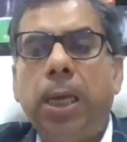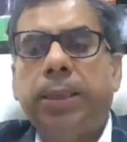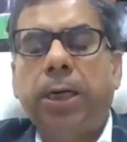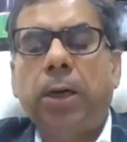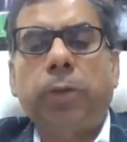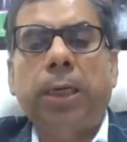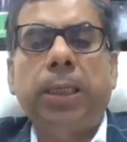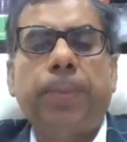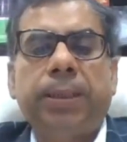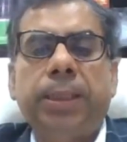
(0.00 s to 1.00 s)

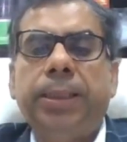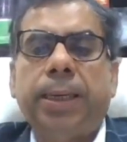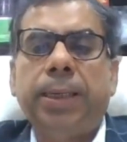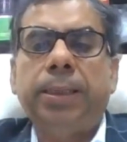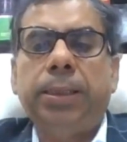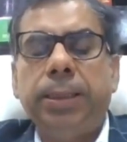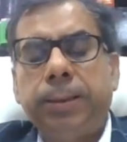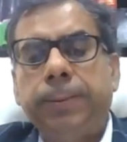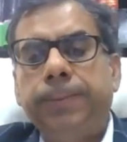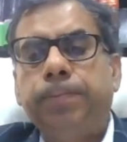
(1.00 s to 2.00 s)
30% against
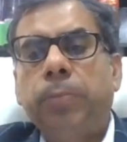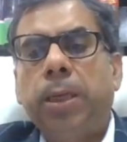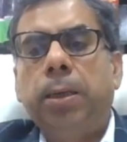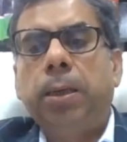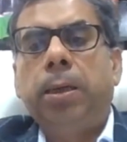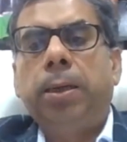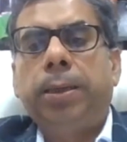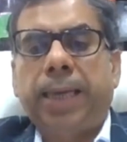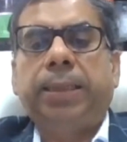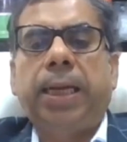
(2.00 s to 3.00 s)
his
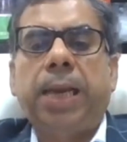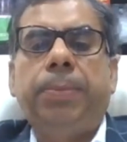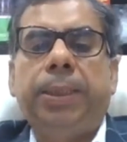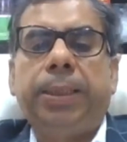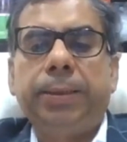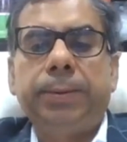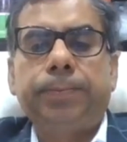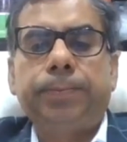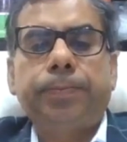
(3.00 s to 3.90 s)
tax liability,